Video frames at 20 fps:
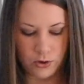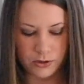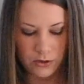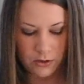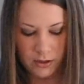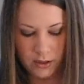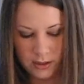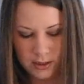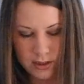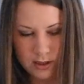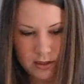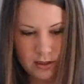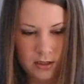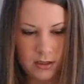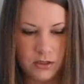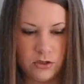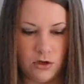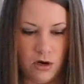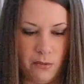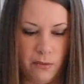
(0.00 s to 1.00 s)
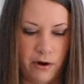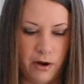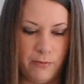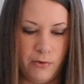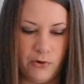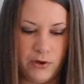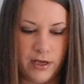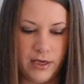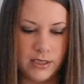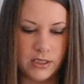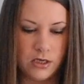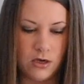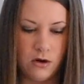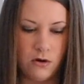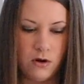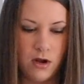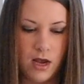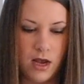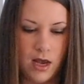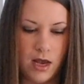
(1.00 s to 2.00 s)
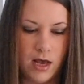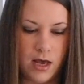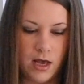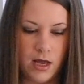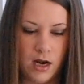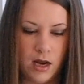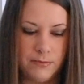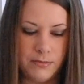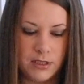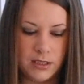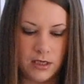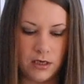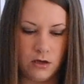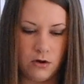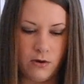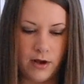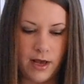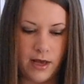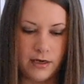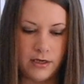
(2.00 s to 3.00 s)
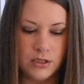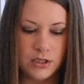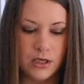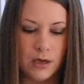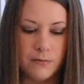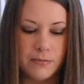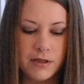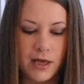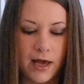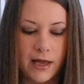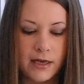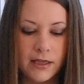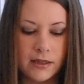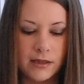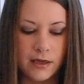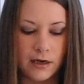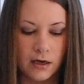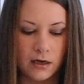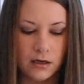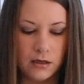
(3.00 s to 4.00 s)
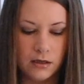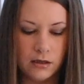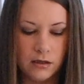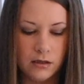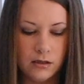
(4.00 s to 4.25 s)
So this is the strawberry mojito, and I'm just gonna go ahead and dump that in there.